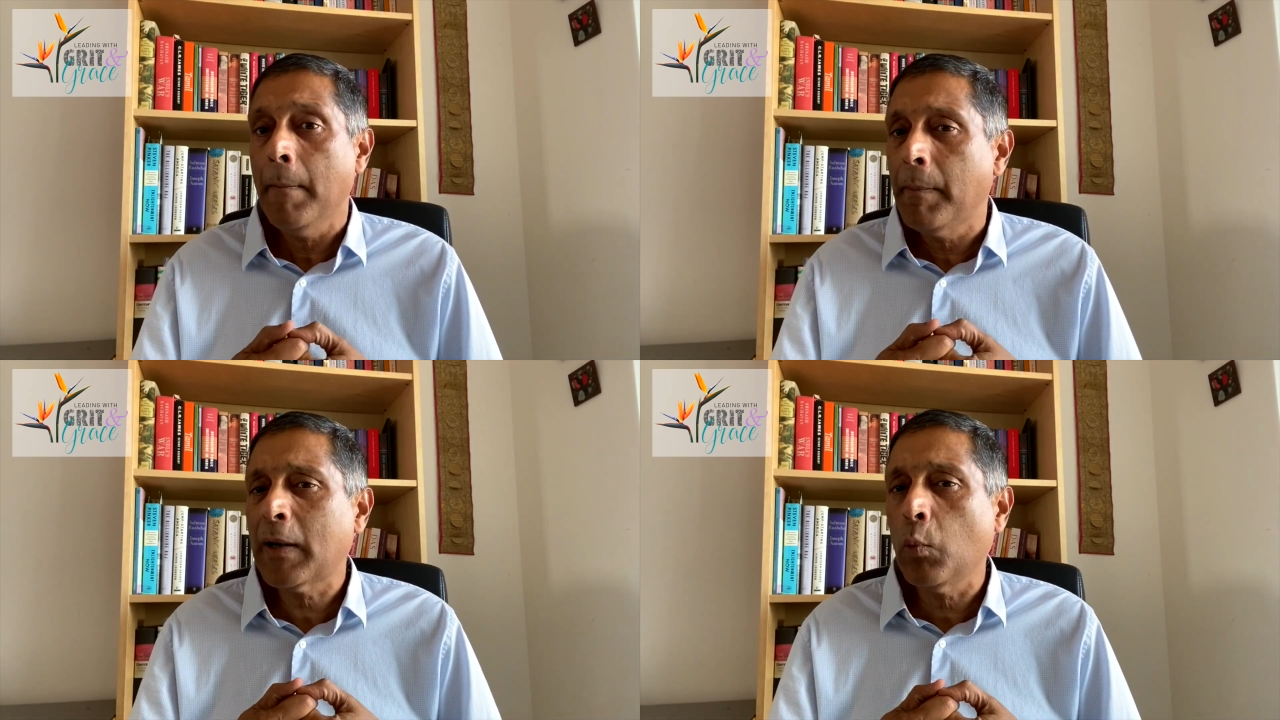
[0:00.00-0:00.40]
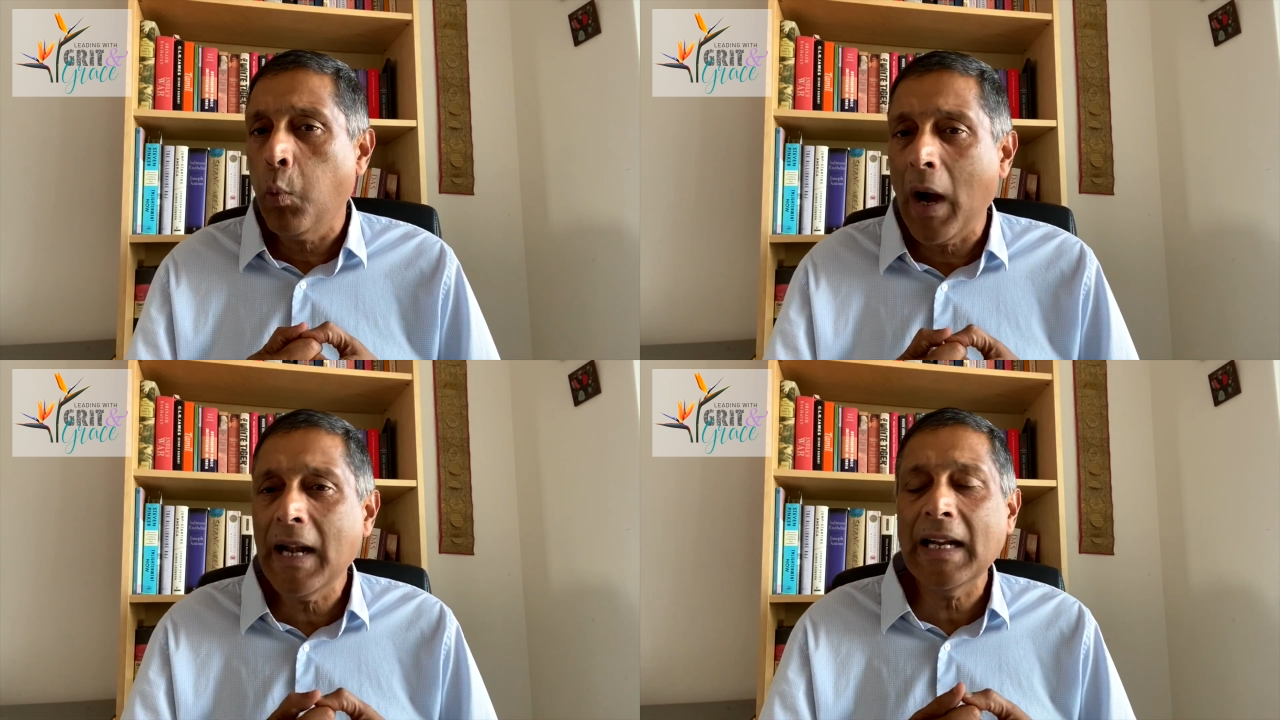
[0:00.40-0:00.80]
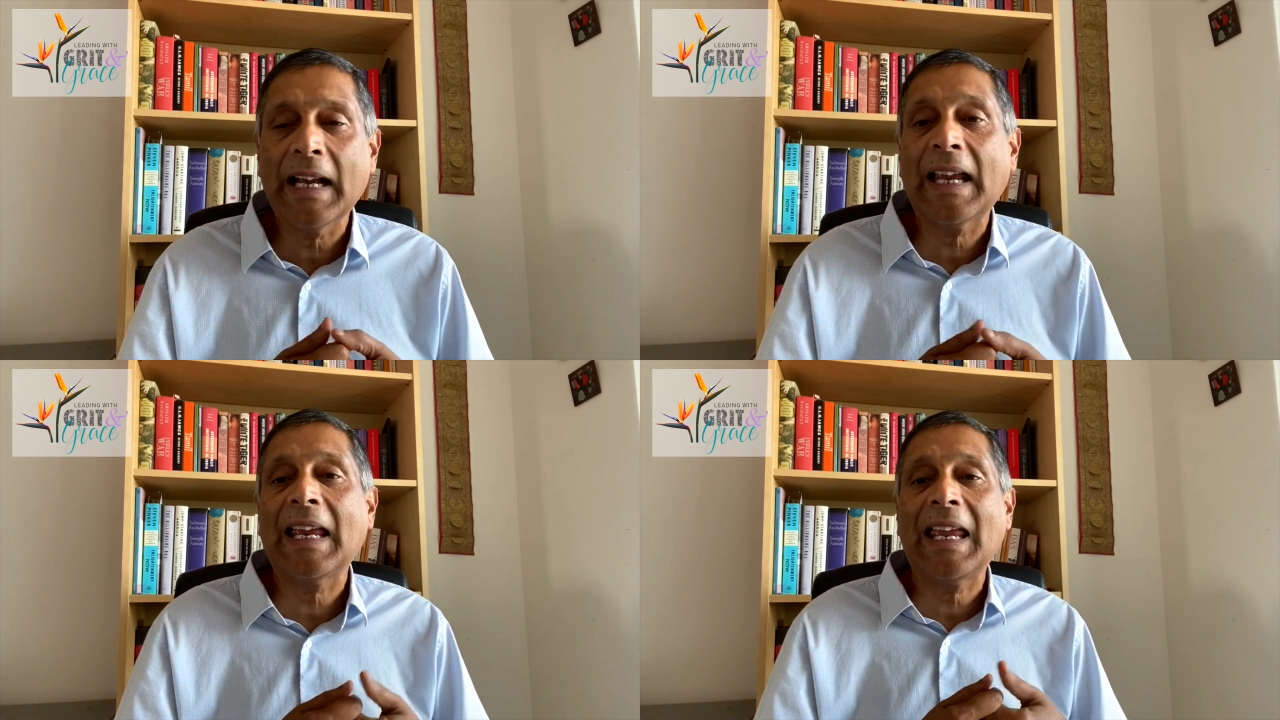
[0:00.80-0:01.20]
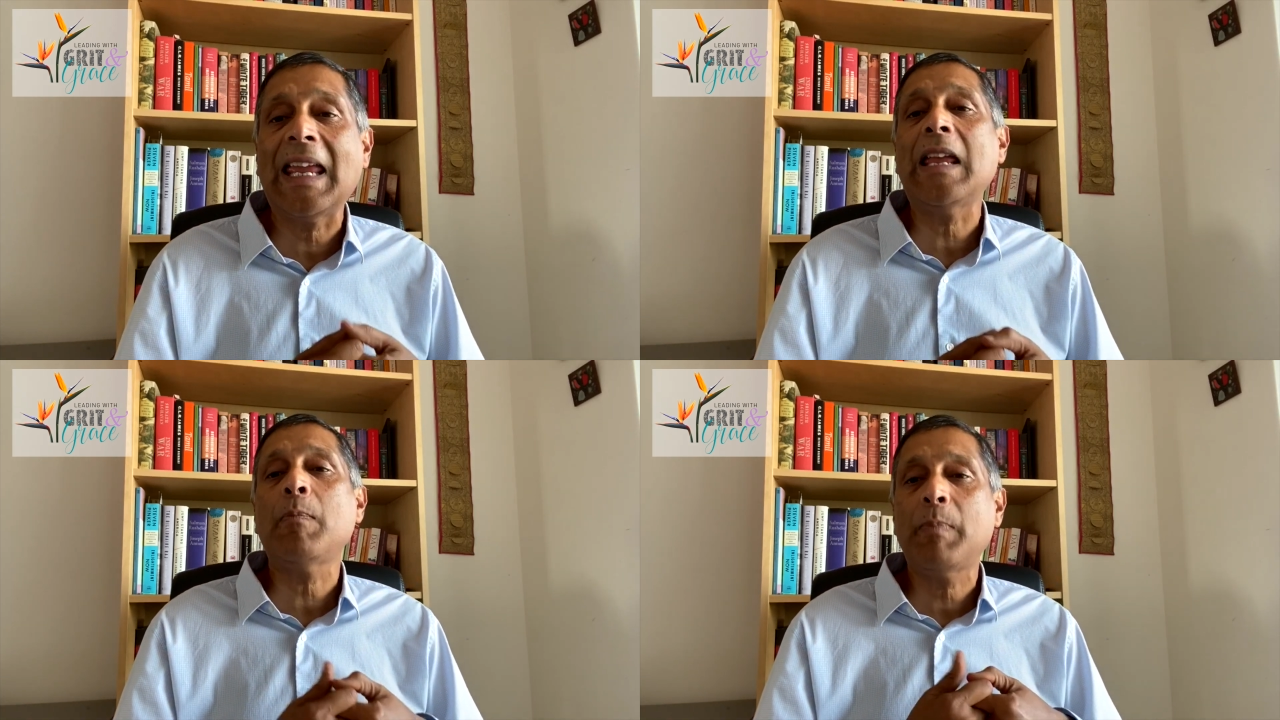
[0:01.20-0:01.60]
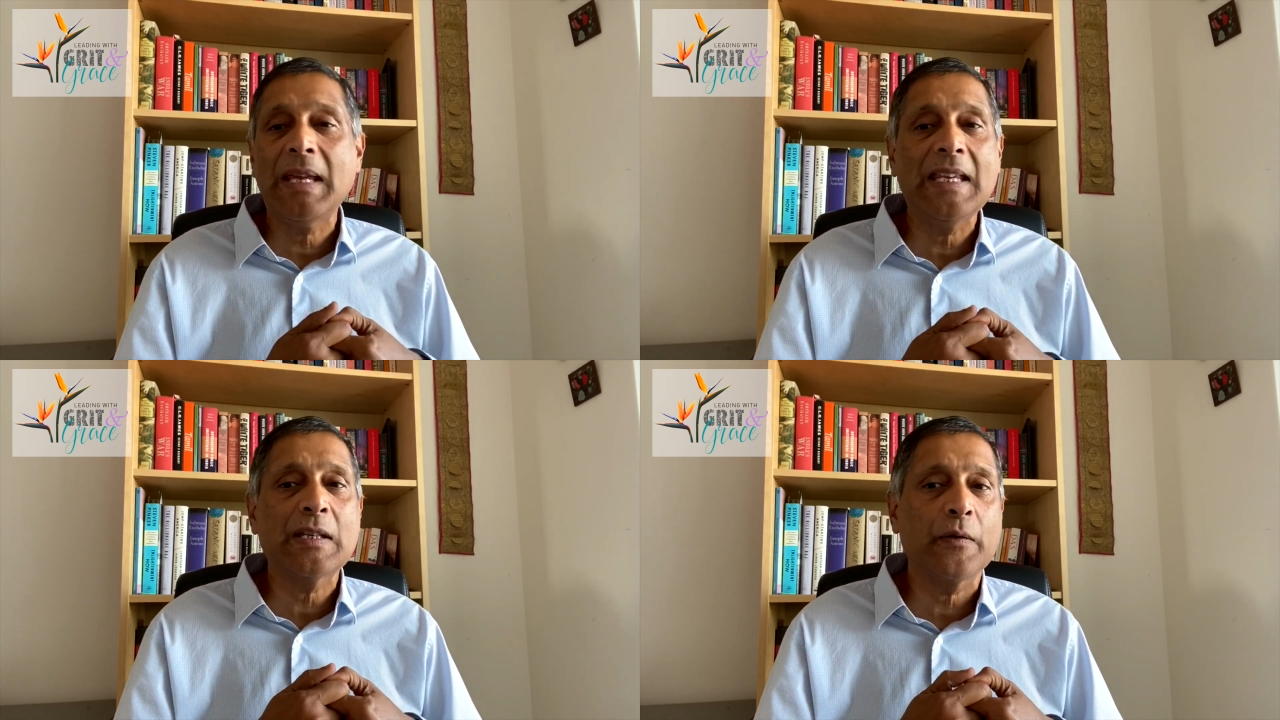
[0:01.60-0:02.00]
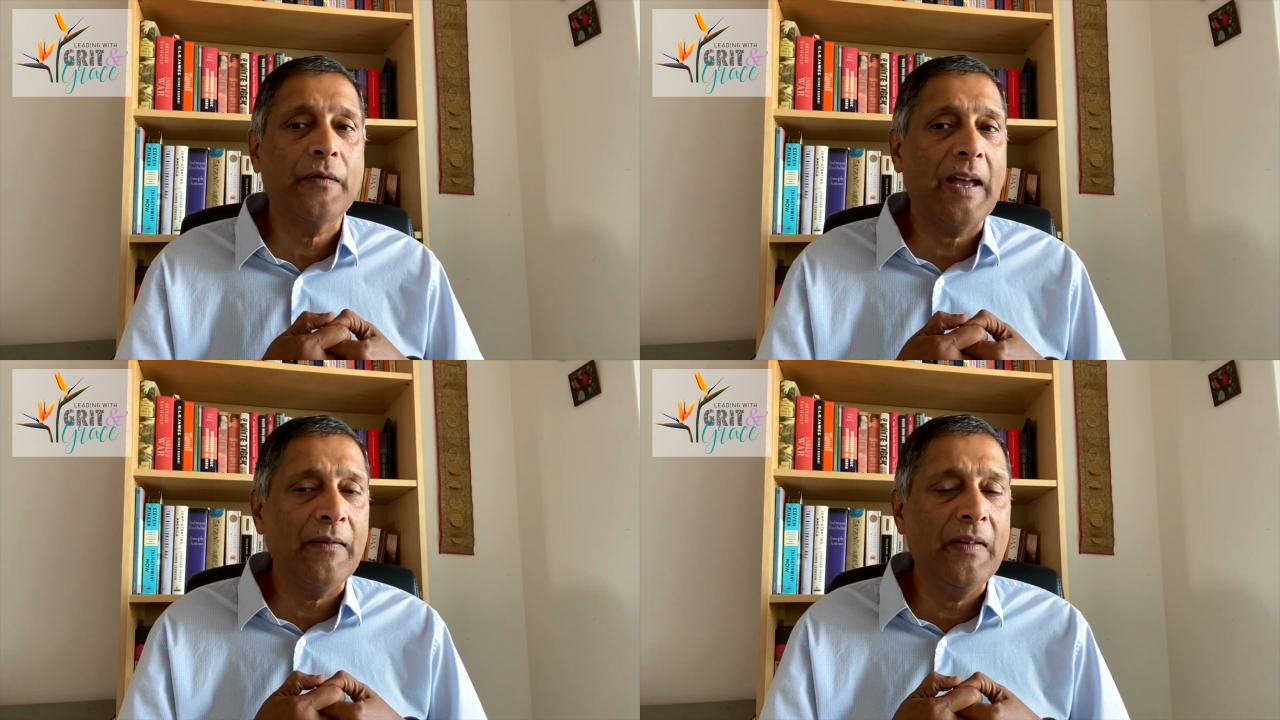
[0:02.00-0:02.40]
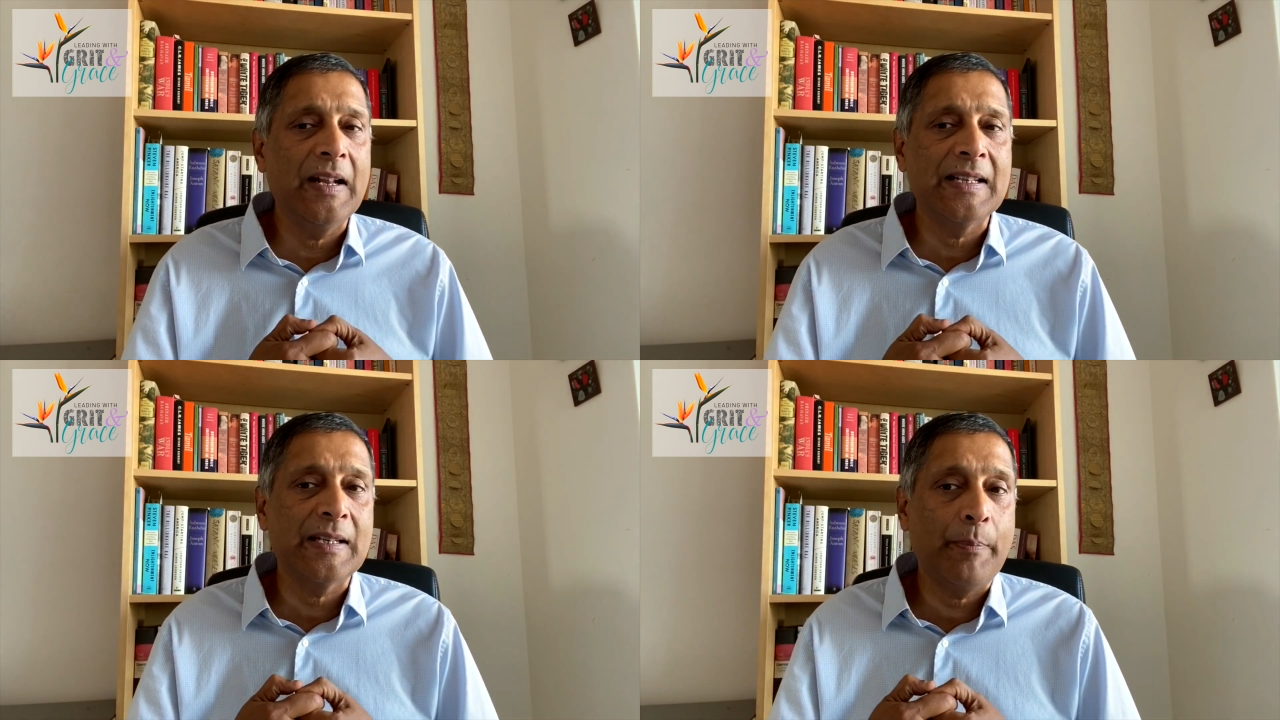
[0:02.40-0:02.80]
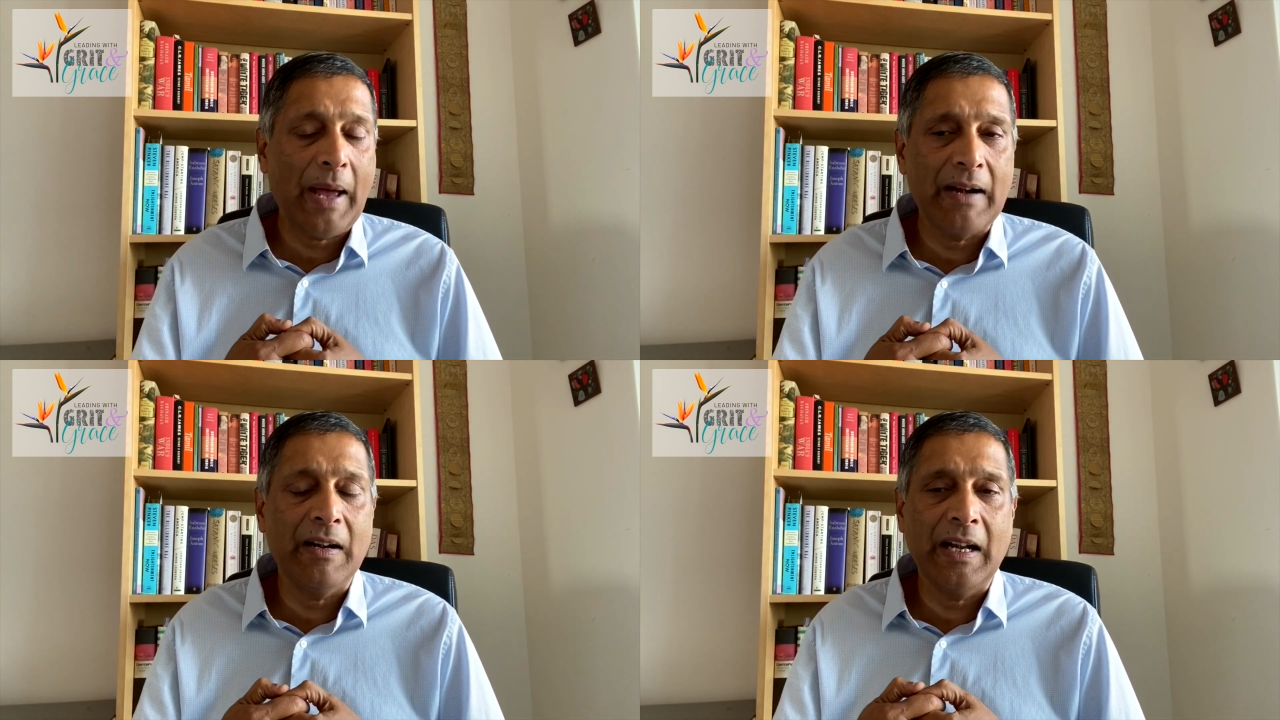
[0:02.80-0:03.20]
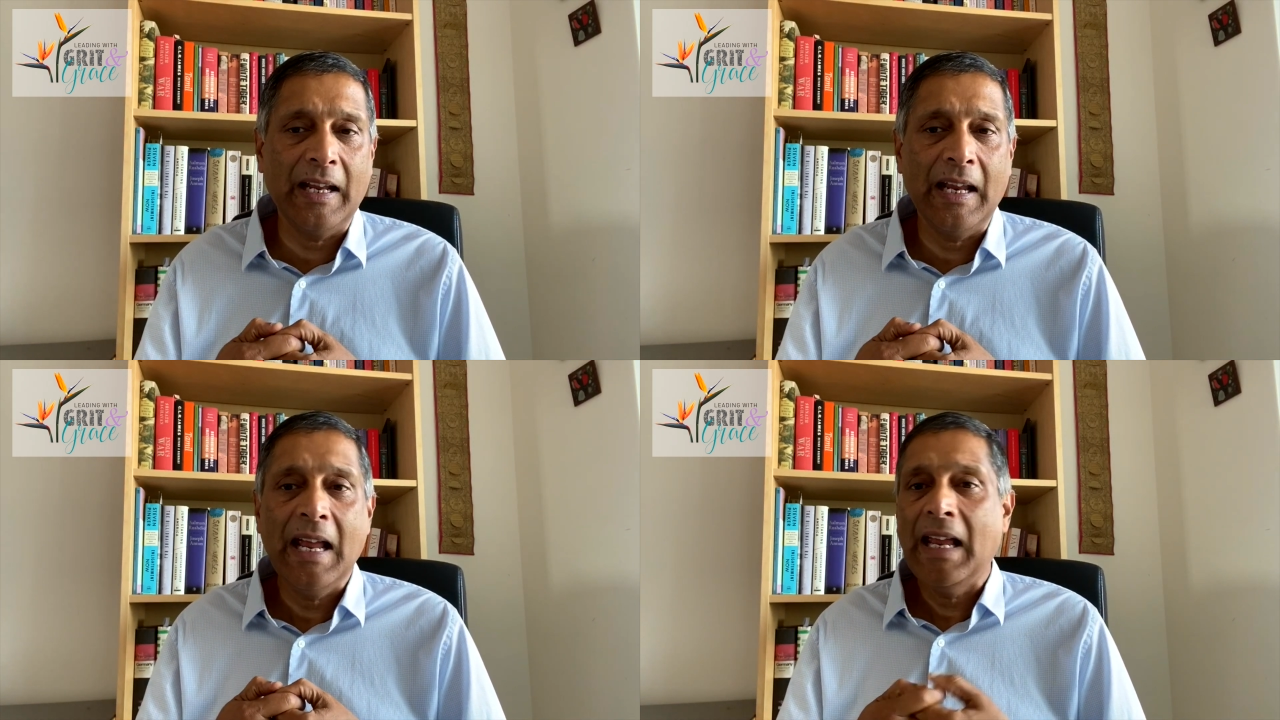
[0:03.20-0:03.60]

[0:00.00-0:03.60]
But one key piece of evidence apparently